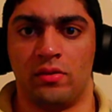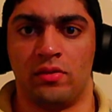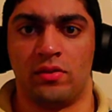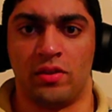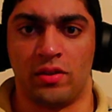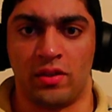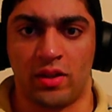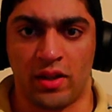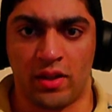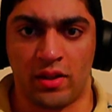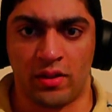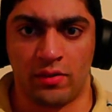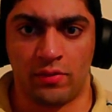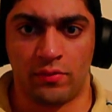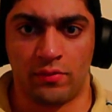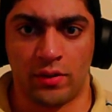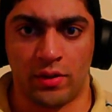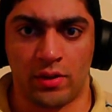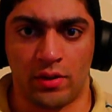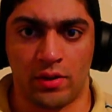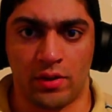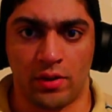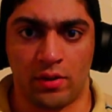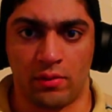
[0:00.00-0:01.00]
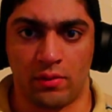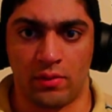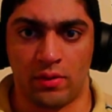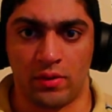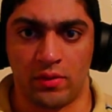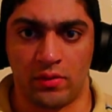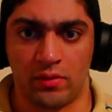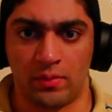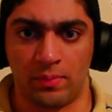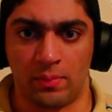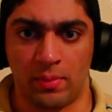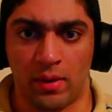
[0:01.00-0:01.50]
Today's video
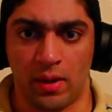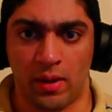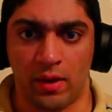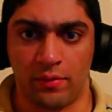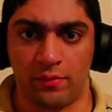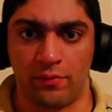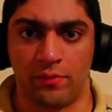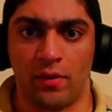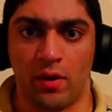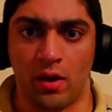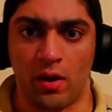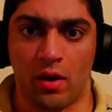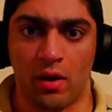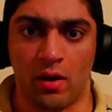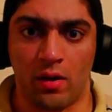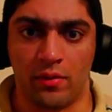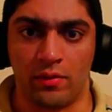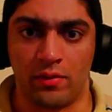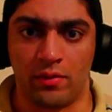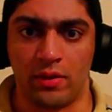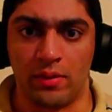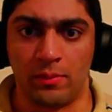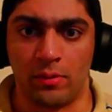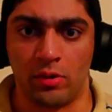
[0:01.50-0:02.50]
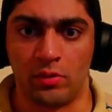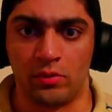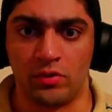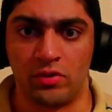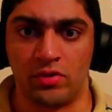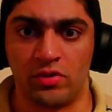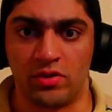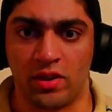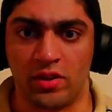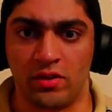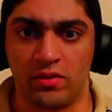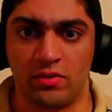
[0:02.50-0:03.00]
is by far the most
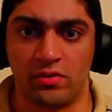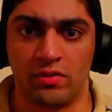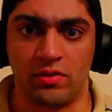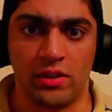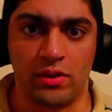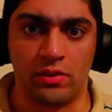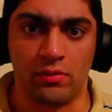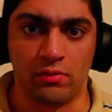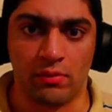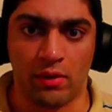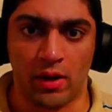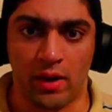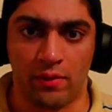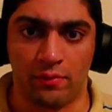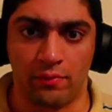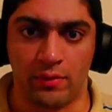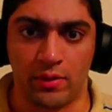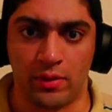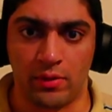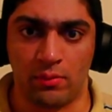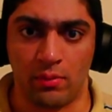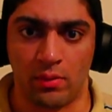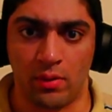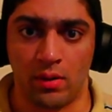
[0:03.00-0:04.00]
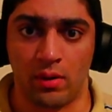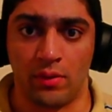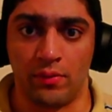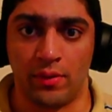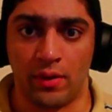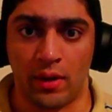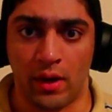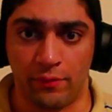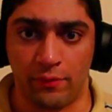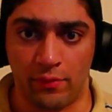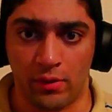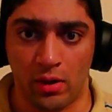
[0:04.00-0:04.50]
sexy graphic one
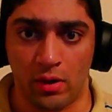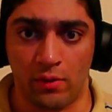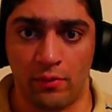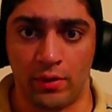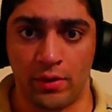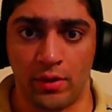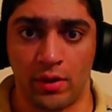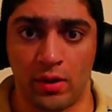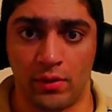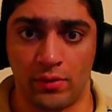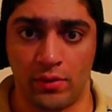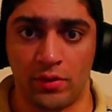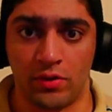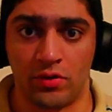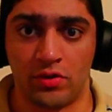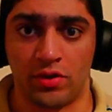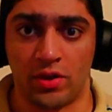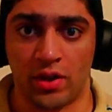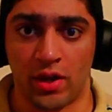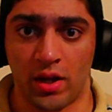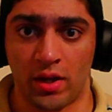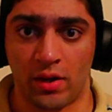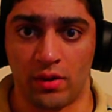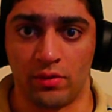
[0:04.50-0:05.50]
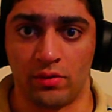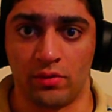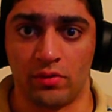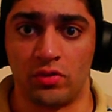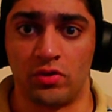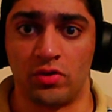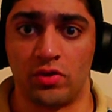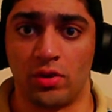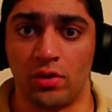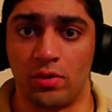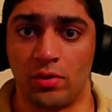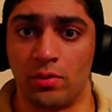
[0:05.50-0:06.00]
that I've covered on this channel,
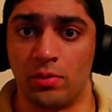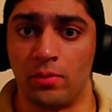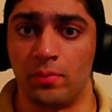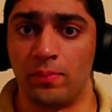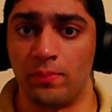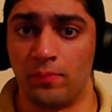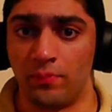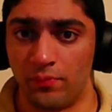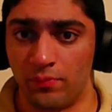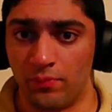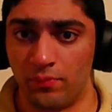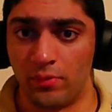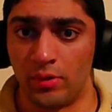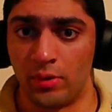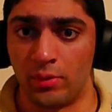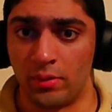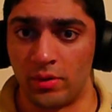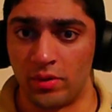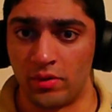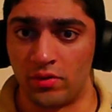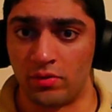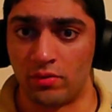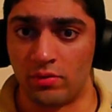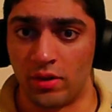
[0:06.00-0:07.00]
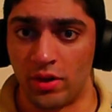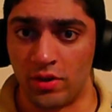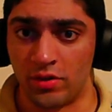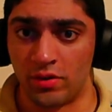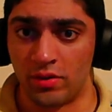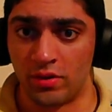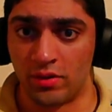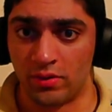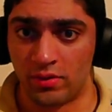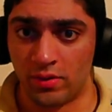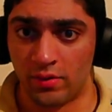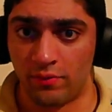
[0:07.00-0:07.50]
so viewer
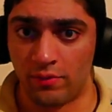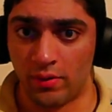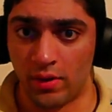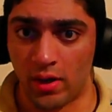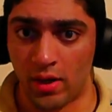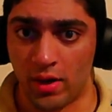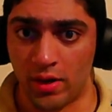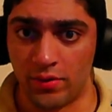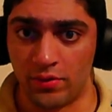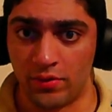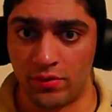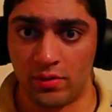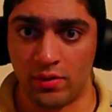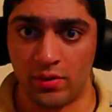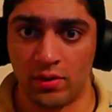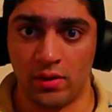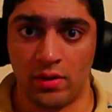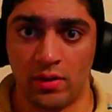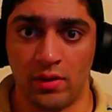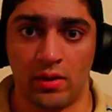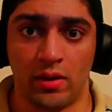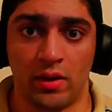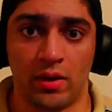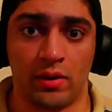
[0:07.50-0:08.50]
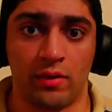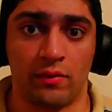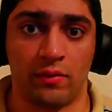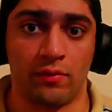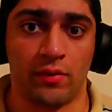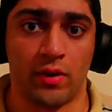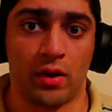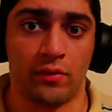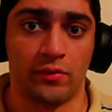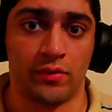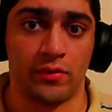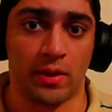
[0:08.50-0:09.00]
discretion is advised. It
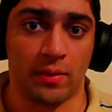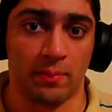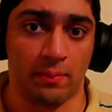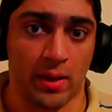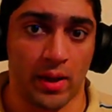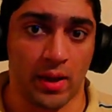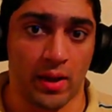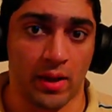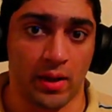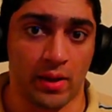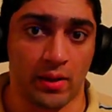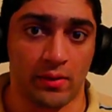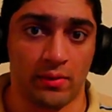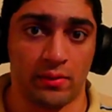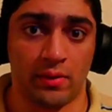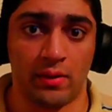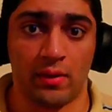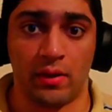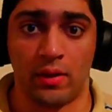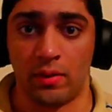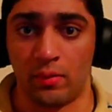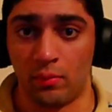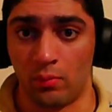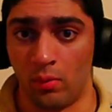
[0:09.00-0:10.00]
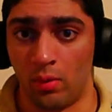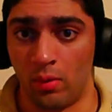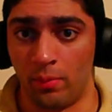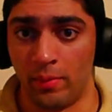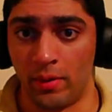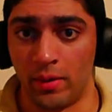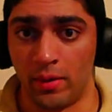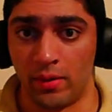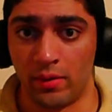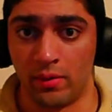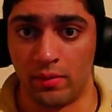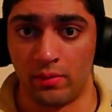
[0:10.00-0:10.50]
involves a man, a
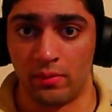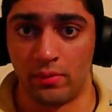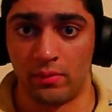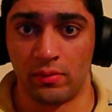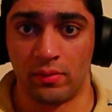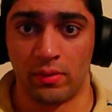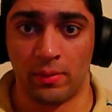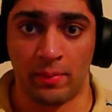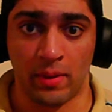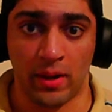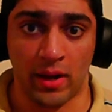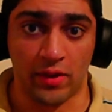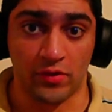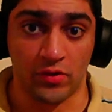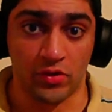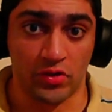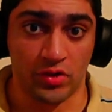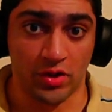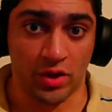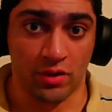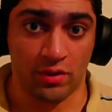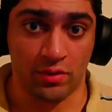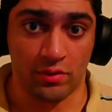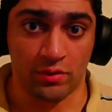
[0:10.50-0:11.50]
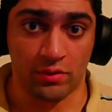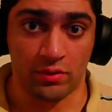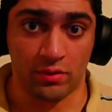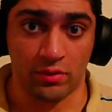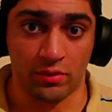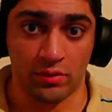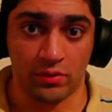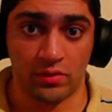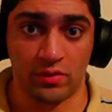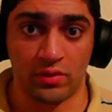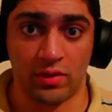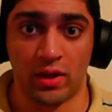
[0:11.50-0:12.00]
woman, the man's
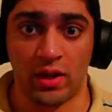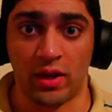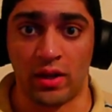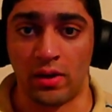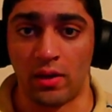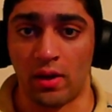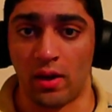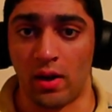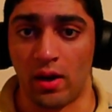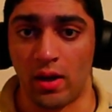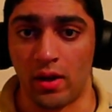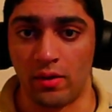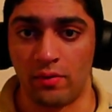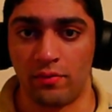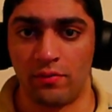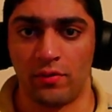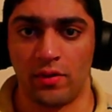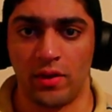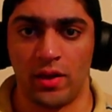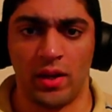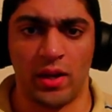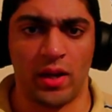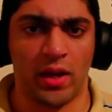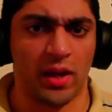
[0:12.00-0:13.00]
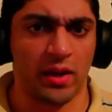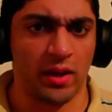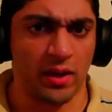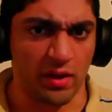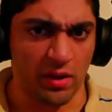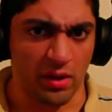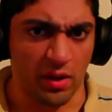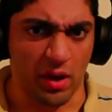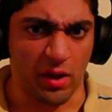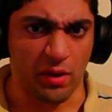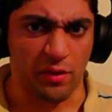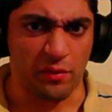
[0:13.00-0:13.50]
genitals, a knife, and a
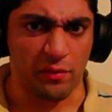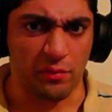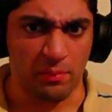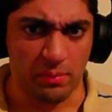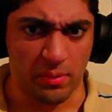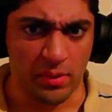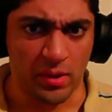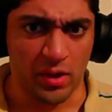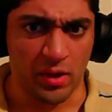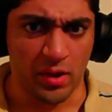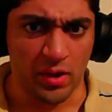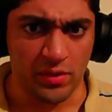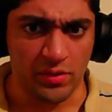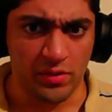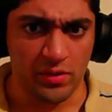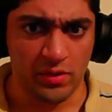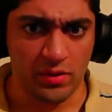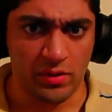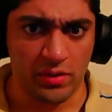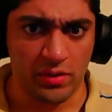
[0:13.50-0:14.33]
lot of blood.